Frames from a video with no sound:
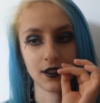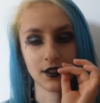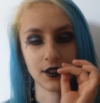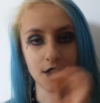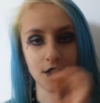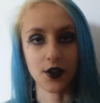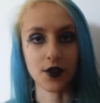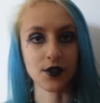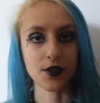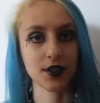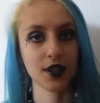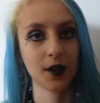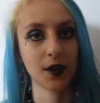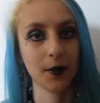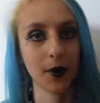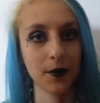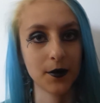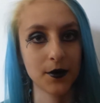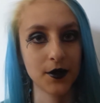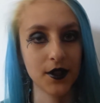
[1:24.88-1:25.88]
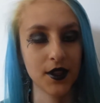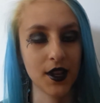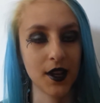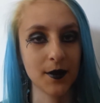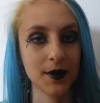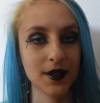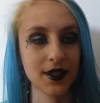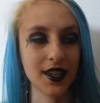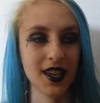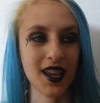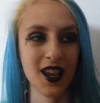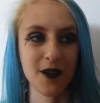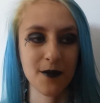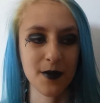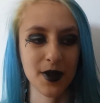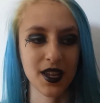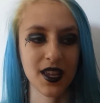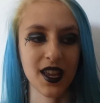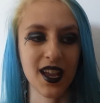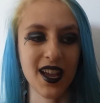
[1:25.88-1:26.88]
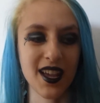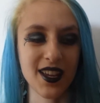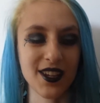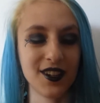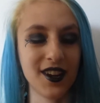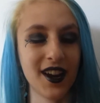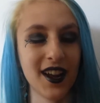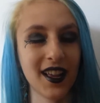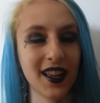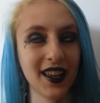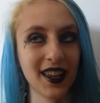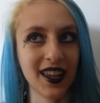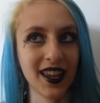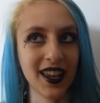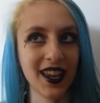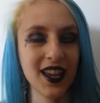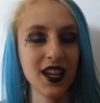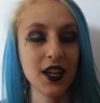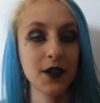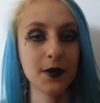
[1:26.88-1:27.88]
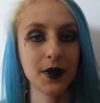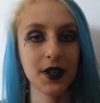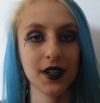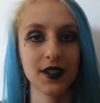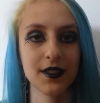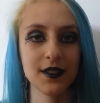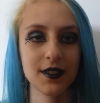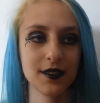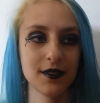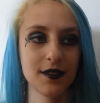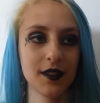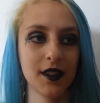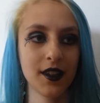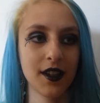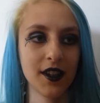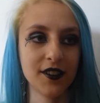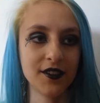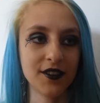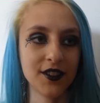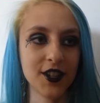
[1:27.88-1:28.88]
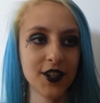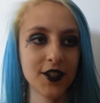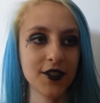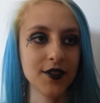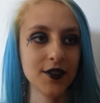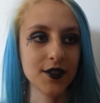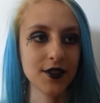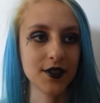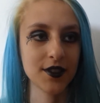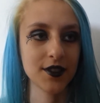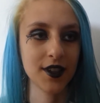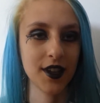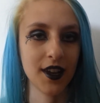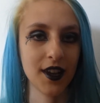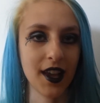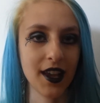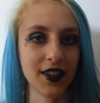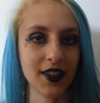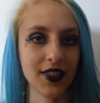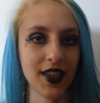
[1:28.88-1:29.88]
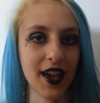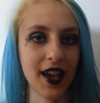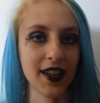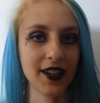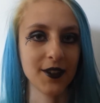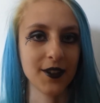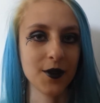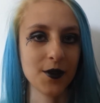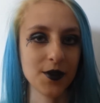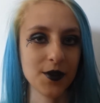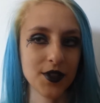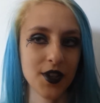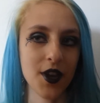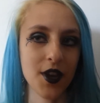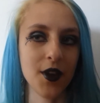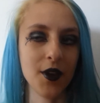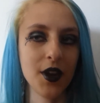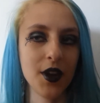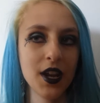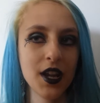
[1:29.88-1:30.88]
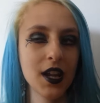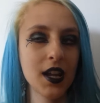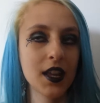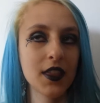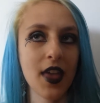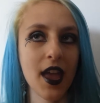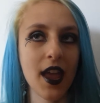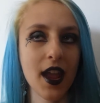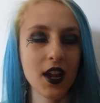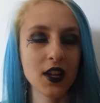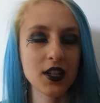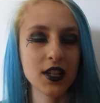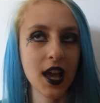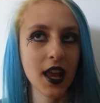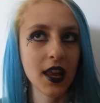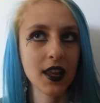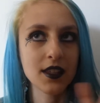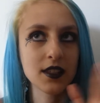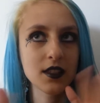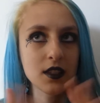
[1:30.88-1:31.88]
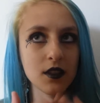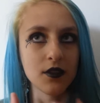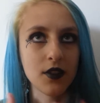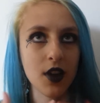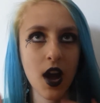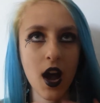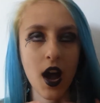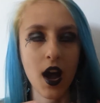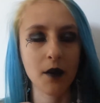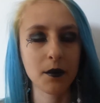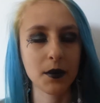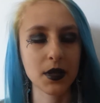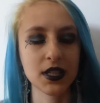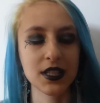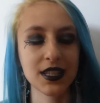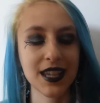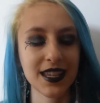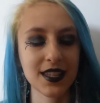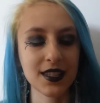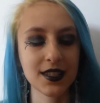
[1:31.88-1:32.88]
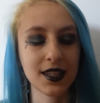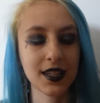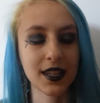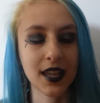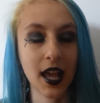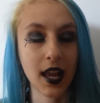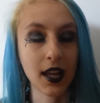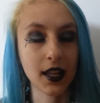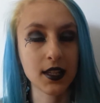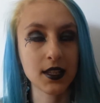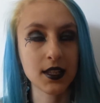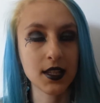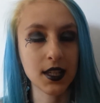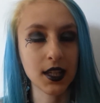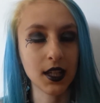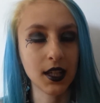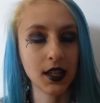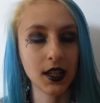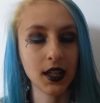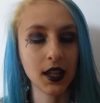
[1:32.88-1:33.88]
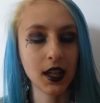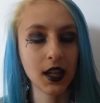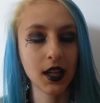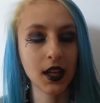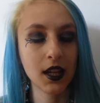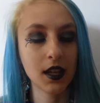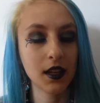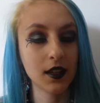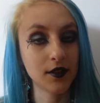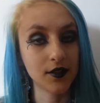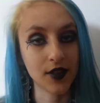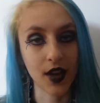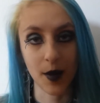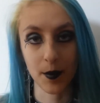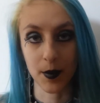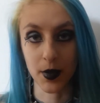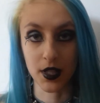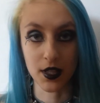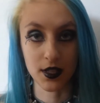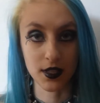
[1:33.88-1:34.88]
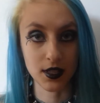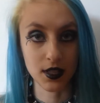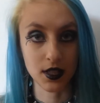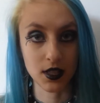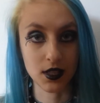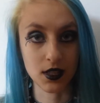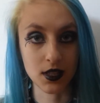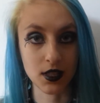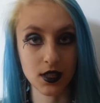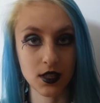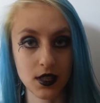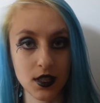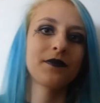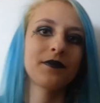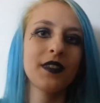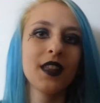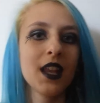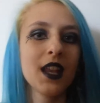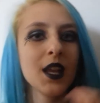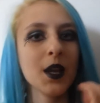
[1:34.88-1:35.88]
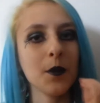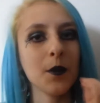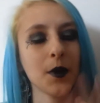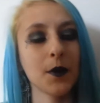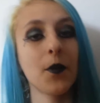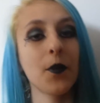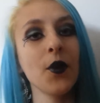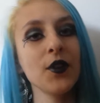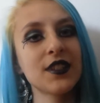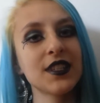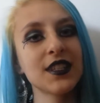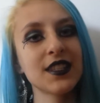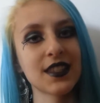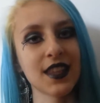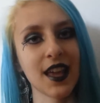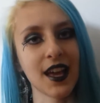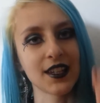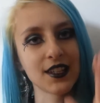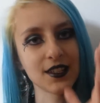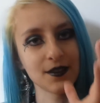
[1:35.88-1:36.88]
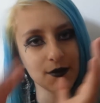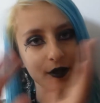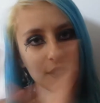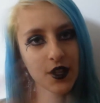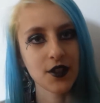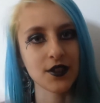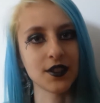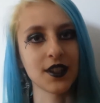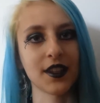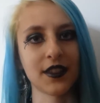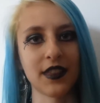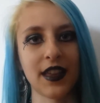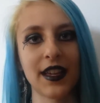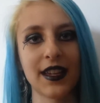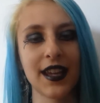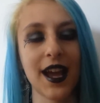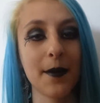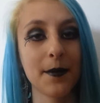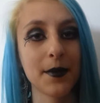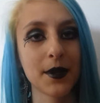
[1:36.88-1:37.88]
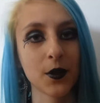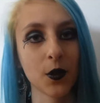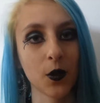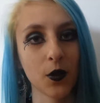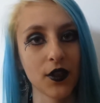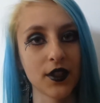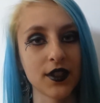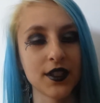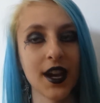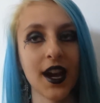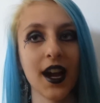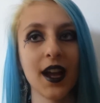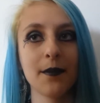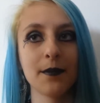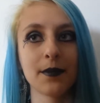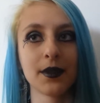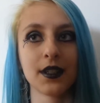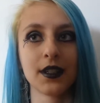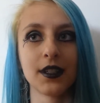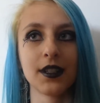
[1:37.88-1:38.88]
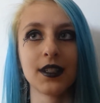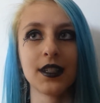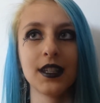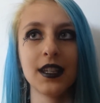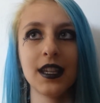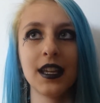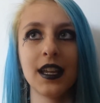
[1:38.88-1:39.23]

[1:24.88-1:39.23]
girls come up to them and say, oh my god, you're ugly, because a lot of girls are like that, and also they are jealous of our majesticality and fabulousness. The point is that girls like that happen all the time, but